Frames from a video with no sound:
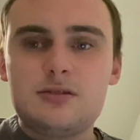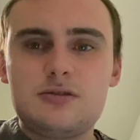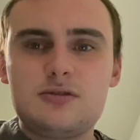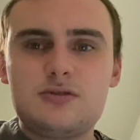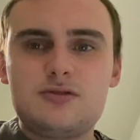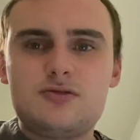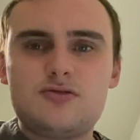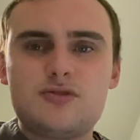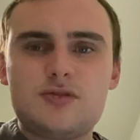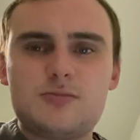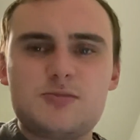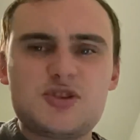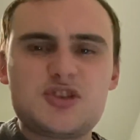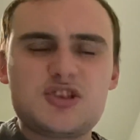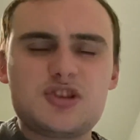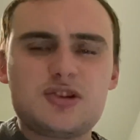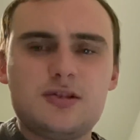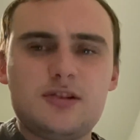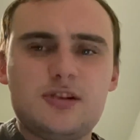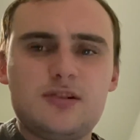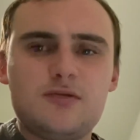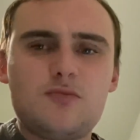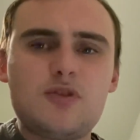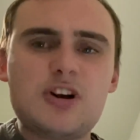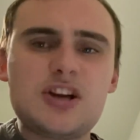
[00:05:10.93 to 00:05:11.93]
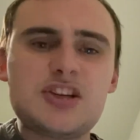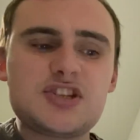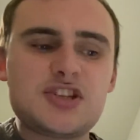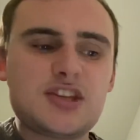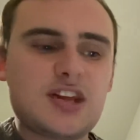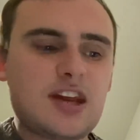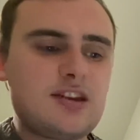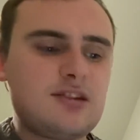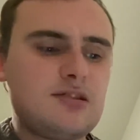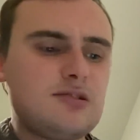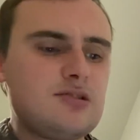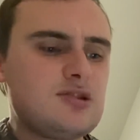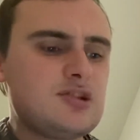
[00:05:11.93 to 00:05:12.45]
trip to Sunderland West
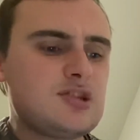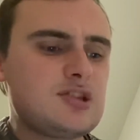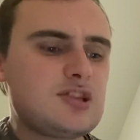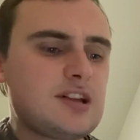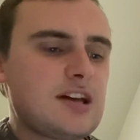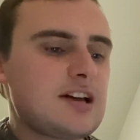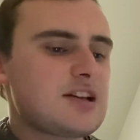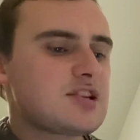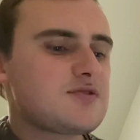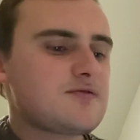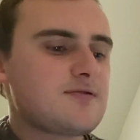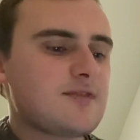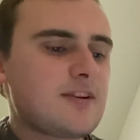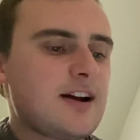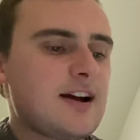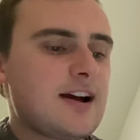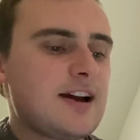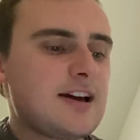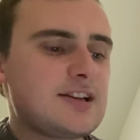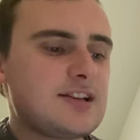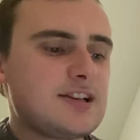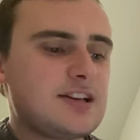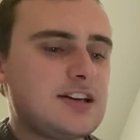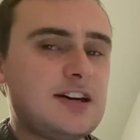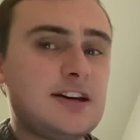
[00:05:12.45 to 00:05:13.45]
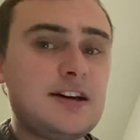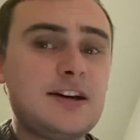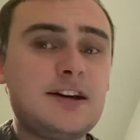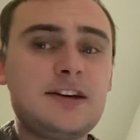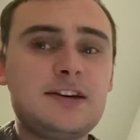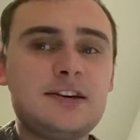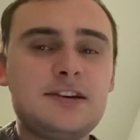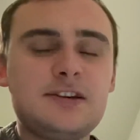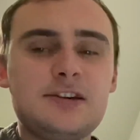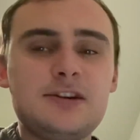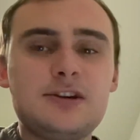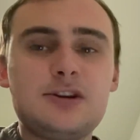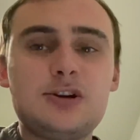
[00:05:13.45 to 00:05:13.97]
End next Friday.
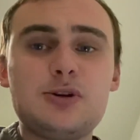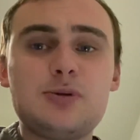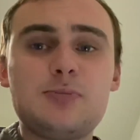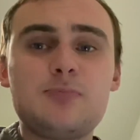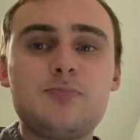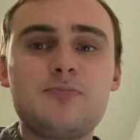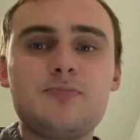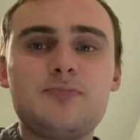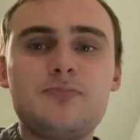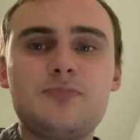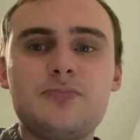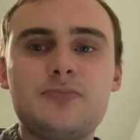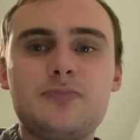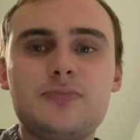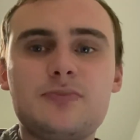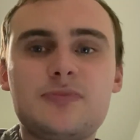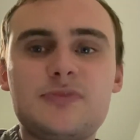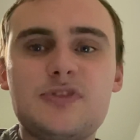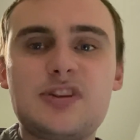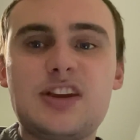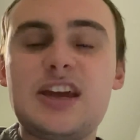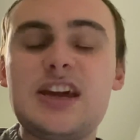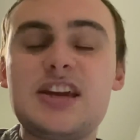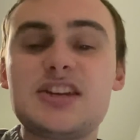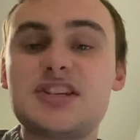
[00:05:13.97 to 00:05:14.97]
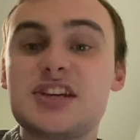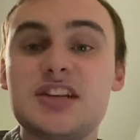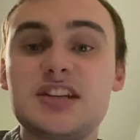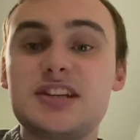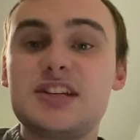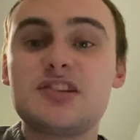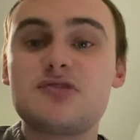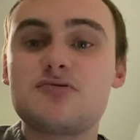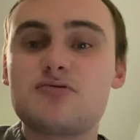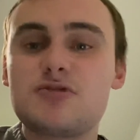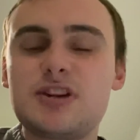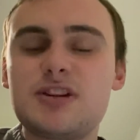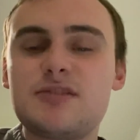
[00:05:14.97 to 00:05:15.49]
Gateshead
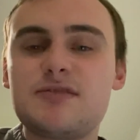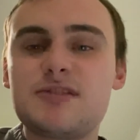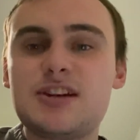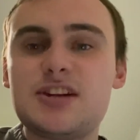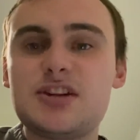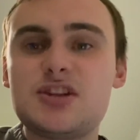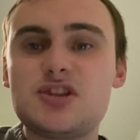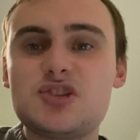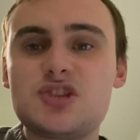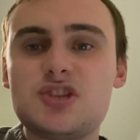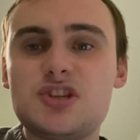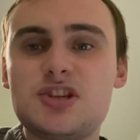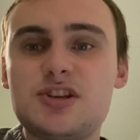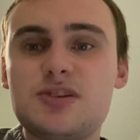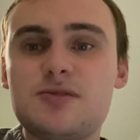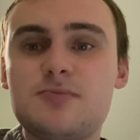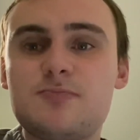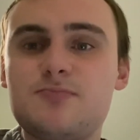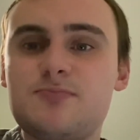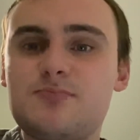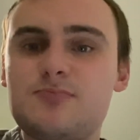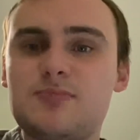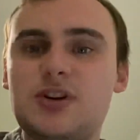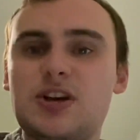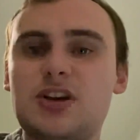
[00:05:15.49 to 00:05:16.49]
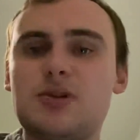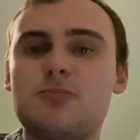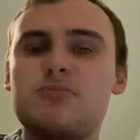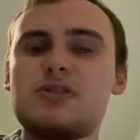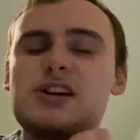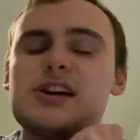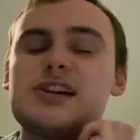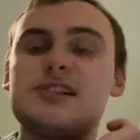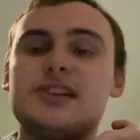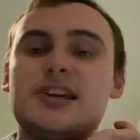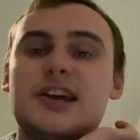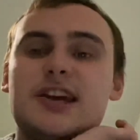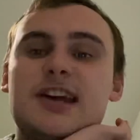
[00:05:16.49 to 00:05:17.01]
did rearrange the
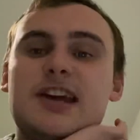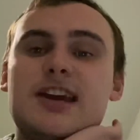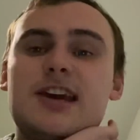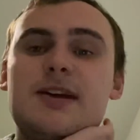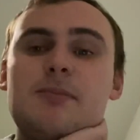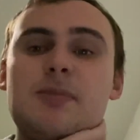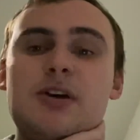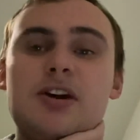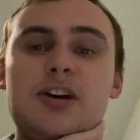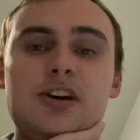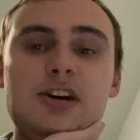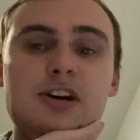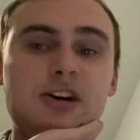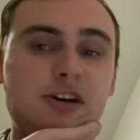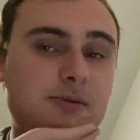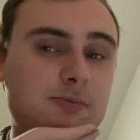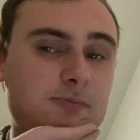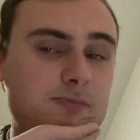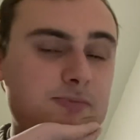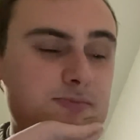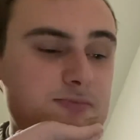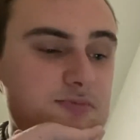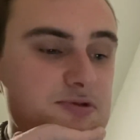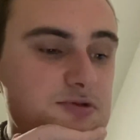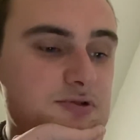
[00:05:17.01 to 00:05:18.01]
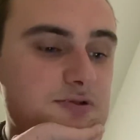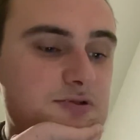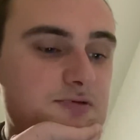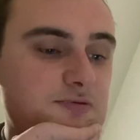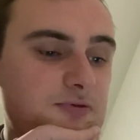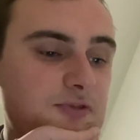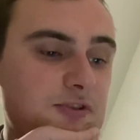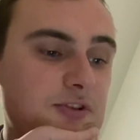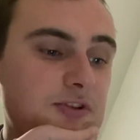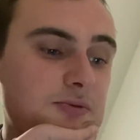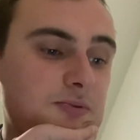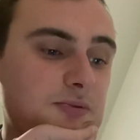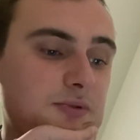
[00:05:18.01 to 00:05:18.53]
Brackley game
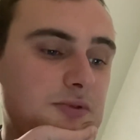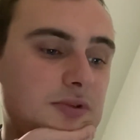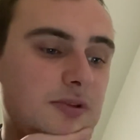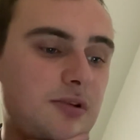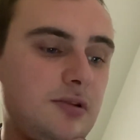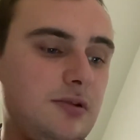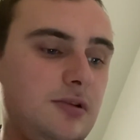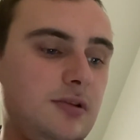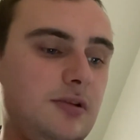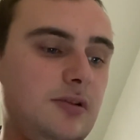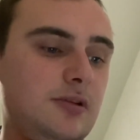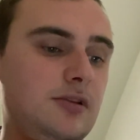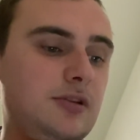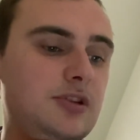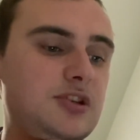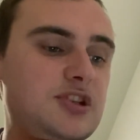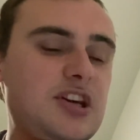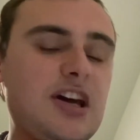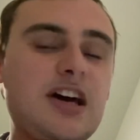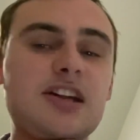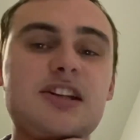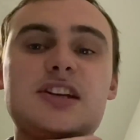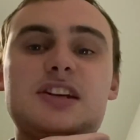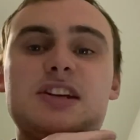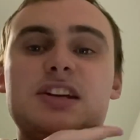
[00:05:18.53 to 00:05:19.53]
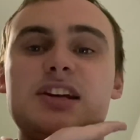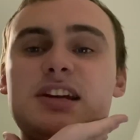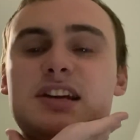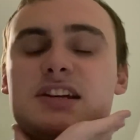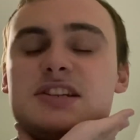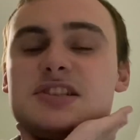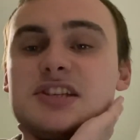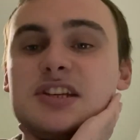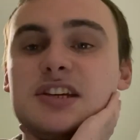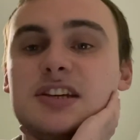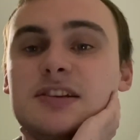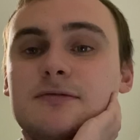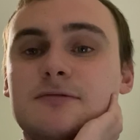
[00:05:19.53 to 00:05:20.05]
for Saturday the
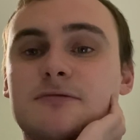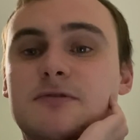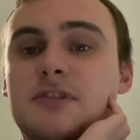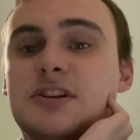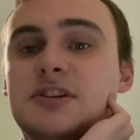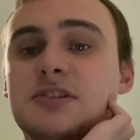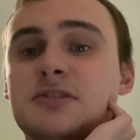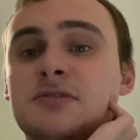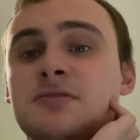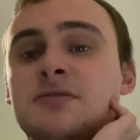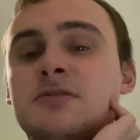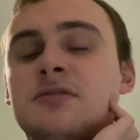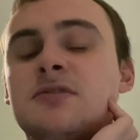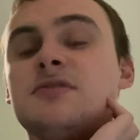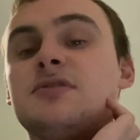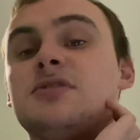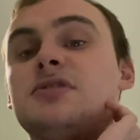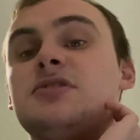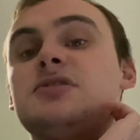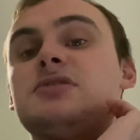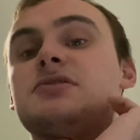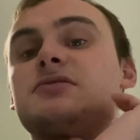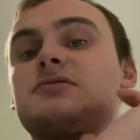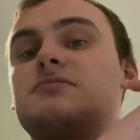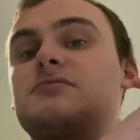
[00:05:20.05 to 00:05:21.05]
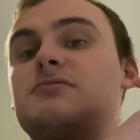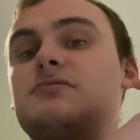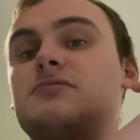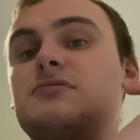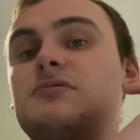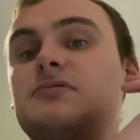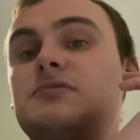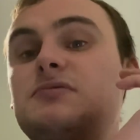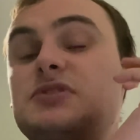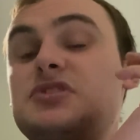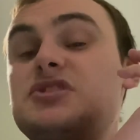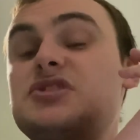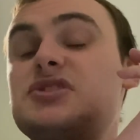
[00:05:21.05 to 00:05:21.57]
18th,
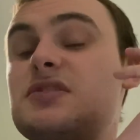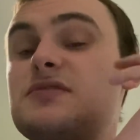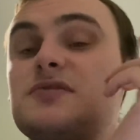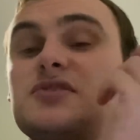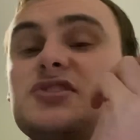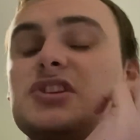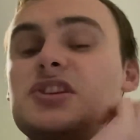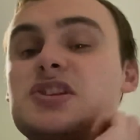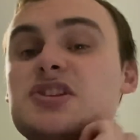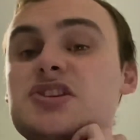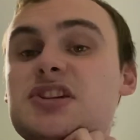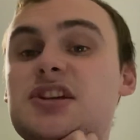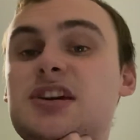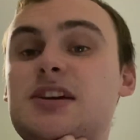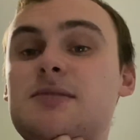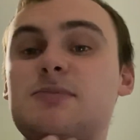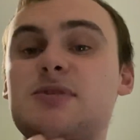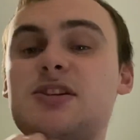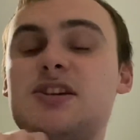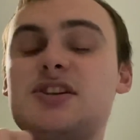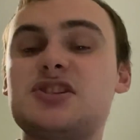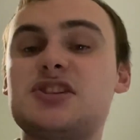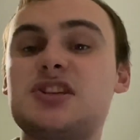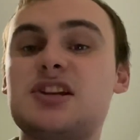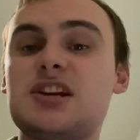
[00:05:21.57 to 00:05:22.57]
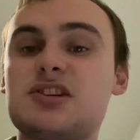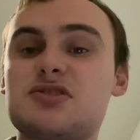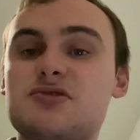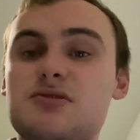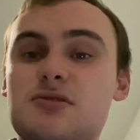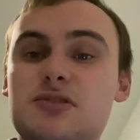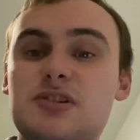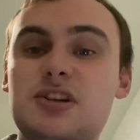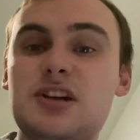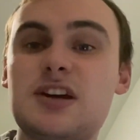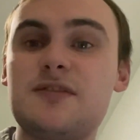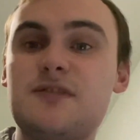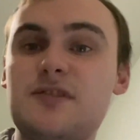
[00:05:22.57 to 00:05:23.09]
which is obviously the same day as the next
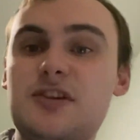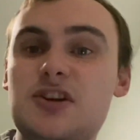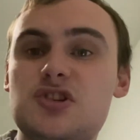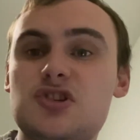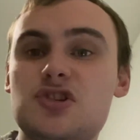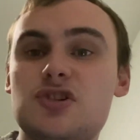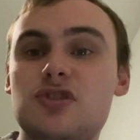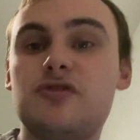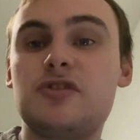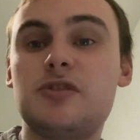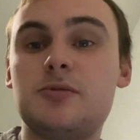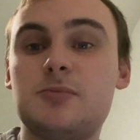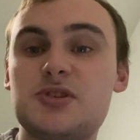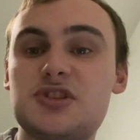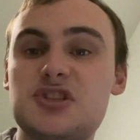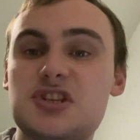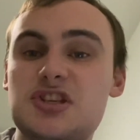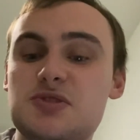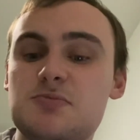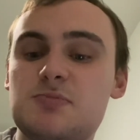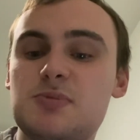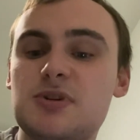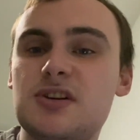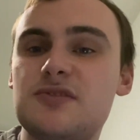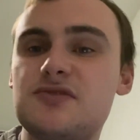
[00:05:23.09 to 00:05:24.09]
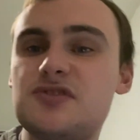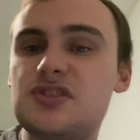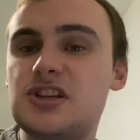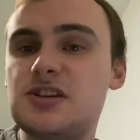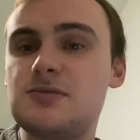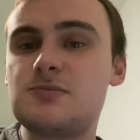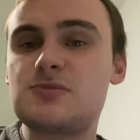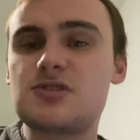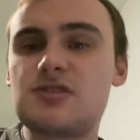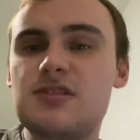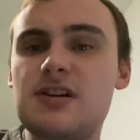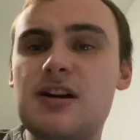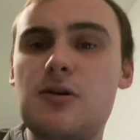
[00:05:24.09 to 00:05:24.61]
round of the FA Trophy. But since both
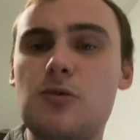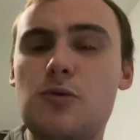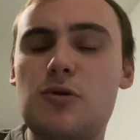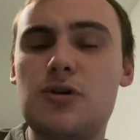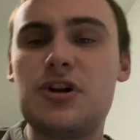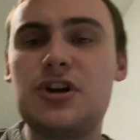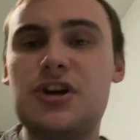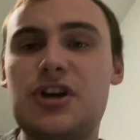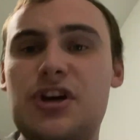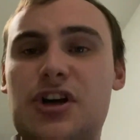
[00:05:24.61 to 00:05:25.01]
teams are out,